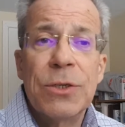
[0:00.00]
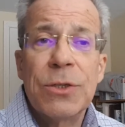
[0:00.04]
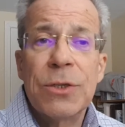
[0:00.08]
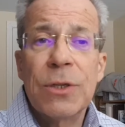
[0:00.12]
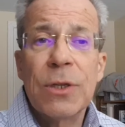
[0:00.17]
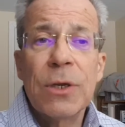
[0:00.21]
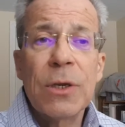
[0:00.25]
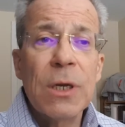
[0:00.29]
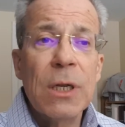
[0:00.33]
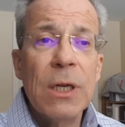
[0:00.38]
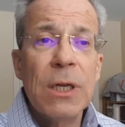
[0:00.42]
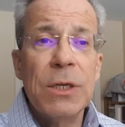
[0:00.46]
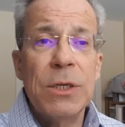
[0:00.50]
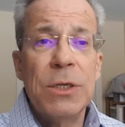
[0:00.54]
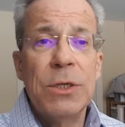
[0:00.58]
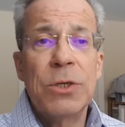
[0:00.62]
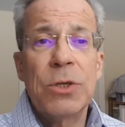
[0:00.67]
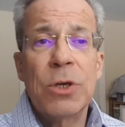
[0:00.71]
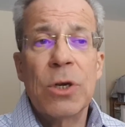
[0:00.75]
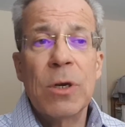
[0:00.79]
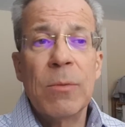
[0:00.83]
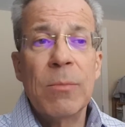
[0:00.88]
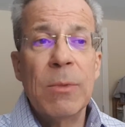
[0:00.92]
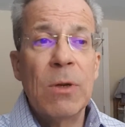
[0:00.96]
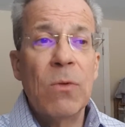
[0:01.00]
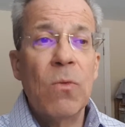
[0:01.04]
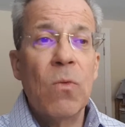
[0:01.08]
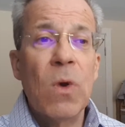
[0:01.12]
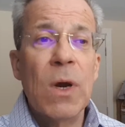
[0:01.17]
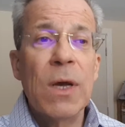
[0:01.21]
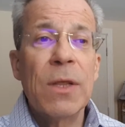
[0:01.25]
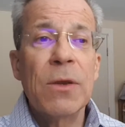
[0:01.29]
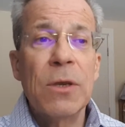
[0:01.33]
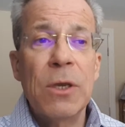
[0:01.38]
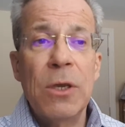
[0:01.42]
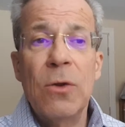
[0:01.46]
So they're going to determine
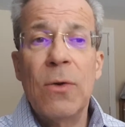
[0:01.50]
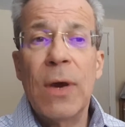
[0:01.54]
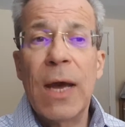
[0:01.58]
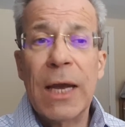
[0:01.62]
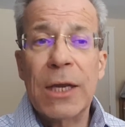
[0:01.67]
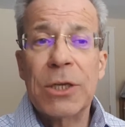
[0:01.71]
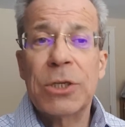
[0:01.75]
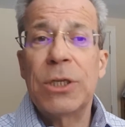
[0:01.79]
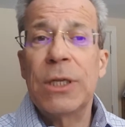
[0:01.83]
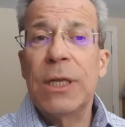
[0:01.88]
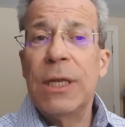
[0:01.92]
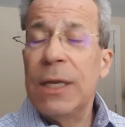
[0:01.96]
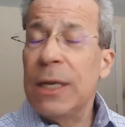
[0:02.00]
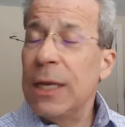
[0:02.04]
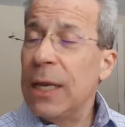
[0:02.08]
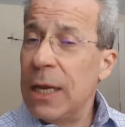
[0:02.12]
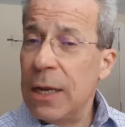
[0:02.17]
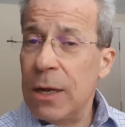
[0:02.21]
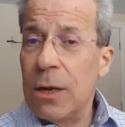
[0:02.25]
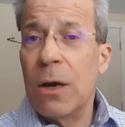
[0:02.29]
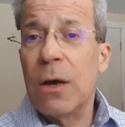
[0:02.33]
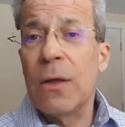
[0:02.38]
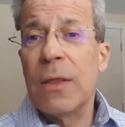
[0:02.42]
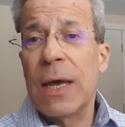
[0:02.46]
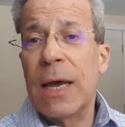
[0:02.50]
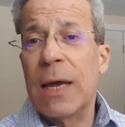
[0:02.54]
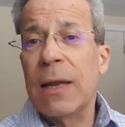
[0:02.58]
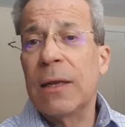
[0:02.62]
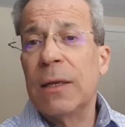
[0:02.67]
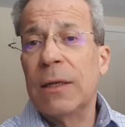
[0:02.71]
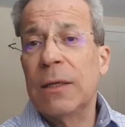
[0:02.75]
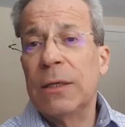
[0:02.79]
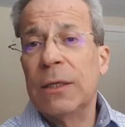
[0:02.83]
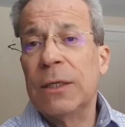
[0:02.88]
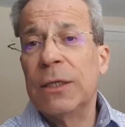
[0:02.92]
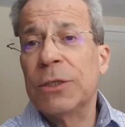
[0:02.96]
whether you actually need all that
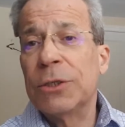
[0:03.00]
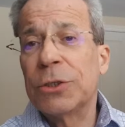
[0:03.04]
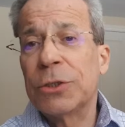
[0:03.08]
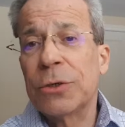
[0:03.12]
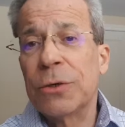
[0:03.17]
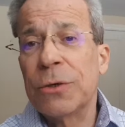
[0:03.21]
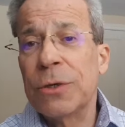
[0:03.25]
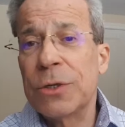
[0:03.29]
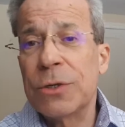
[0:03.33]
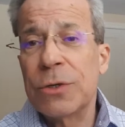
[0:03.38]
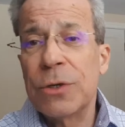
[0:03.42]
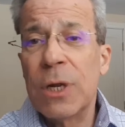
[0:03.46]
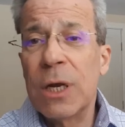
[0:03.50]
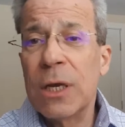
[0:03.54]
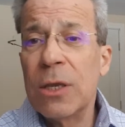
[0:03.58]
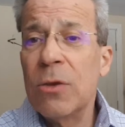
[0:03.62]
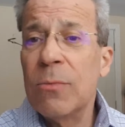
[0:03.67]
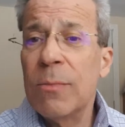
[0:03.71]
insurance or not.